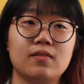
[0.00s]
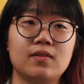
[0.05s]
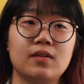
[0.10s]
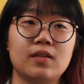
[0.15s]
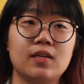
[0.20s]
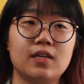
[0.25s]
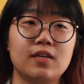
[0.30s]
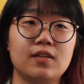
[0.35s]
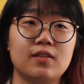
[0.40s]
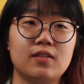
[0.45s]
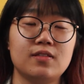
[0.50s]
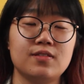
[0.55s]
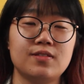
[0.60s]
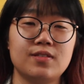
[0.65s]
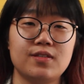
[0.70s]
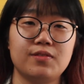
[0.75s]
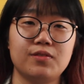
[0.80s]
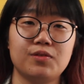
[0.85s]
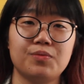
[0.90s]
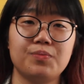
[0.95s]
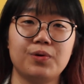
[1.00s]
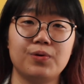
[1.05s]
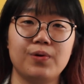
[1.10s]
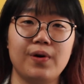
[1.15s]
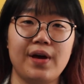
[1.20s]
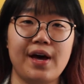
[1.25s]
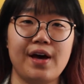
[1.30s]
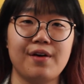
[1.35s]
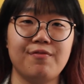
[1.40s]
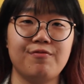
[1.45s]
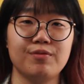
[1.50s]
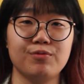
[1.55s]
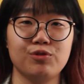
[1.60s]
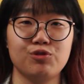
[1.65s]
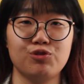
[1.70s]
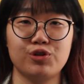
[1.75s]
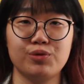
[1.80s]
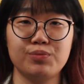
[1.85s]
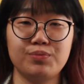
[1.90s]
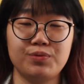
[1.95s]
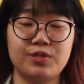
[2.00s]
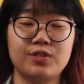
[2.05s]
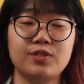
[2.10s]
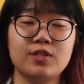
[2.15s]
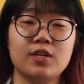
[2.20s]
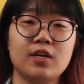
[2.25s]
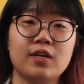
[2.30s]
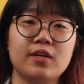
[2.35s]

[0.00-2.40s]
Kid Silk Mohair from Drops.